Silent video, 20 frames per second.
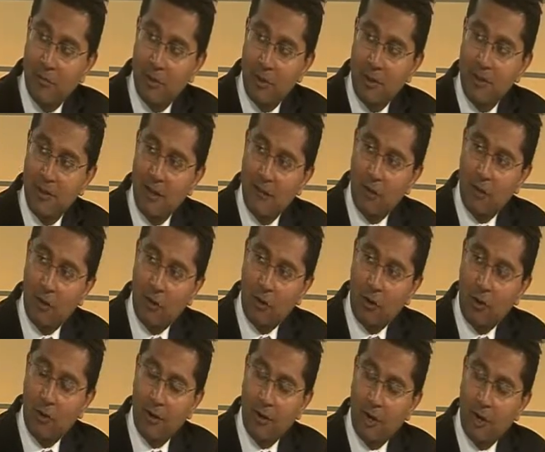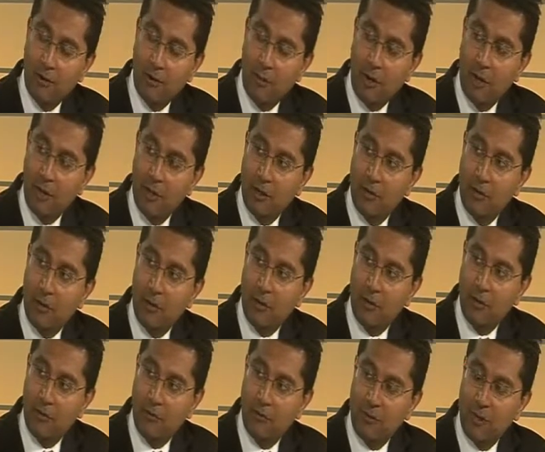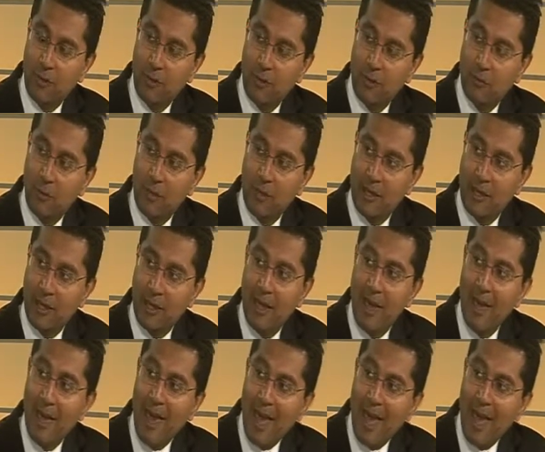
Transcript: Because even though conduct might occur, strictly speaking,